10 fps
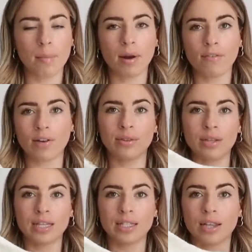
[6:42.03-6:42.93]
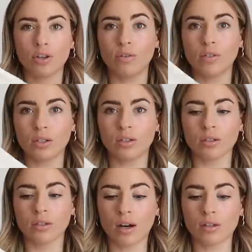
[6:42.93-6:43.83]
But I found these in the Covent
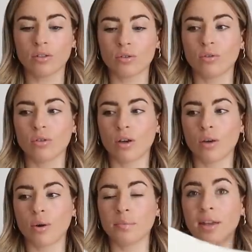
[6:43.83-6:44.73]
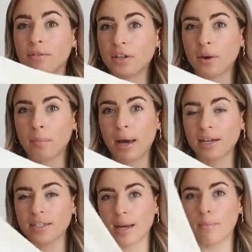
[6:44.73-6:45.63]
Garden store, so I'm definitely going
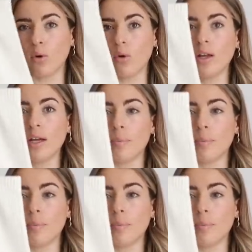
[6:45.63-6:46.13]
back to get more.